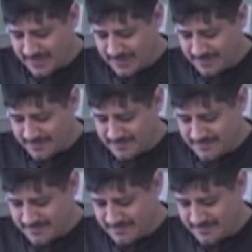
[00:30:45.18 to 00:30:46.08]

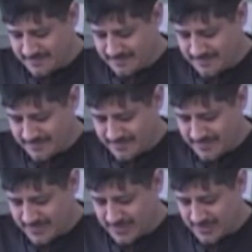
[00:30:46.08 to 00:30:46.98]

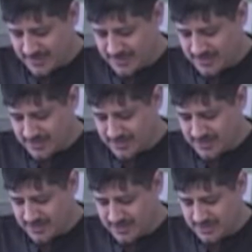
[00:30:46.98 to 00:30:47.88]

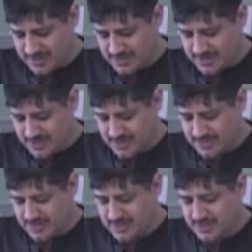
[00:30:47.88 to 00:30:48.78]
Nobody speaks.